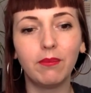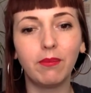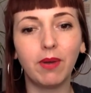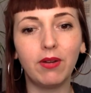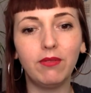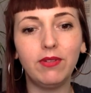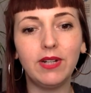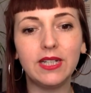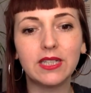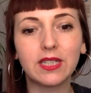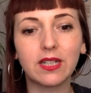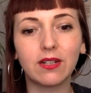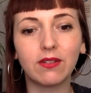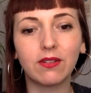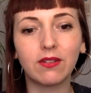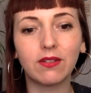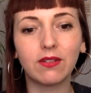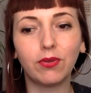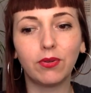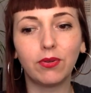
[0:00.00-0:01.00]
my
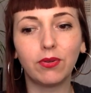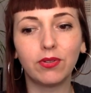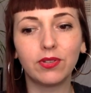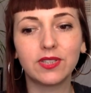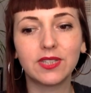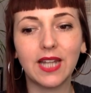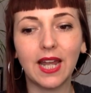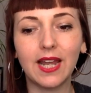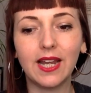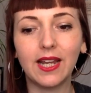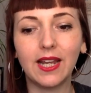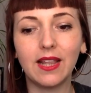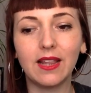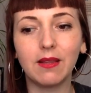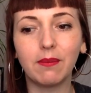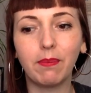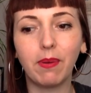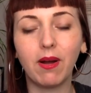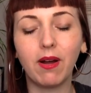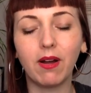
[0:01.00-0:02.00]
reason for setting it
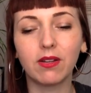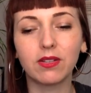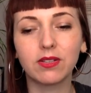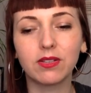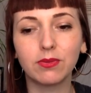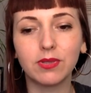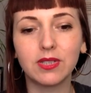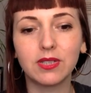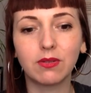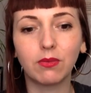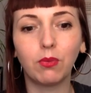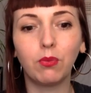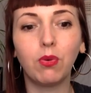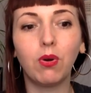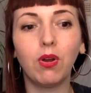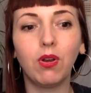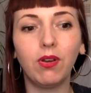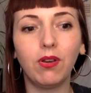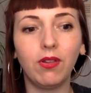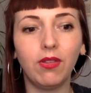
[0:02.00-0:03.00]
in the past was
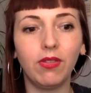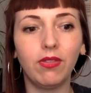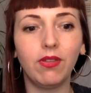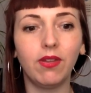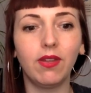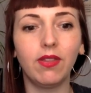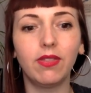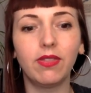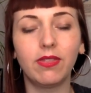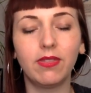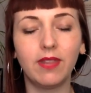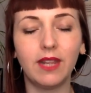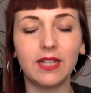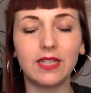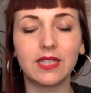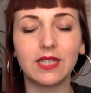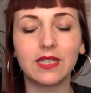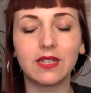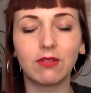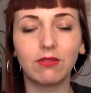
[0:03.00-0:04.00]
one, that
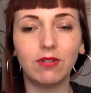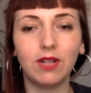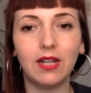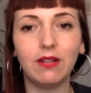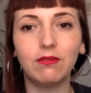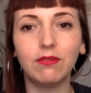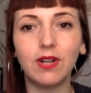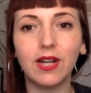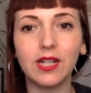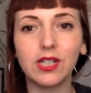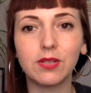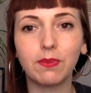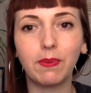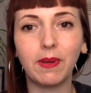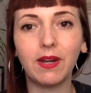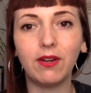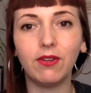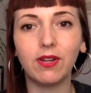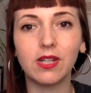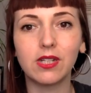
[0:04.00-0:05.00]
this is a really rich
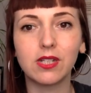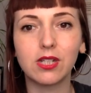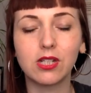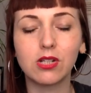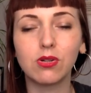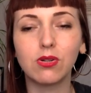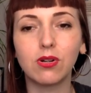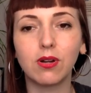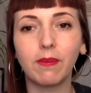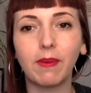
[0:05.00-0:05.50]
period to talk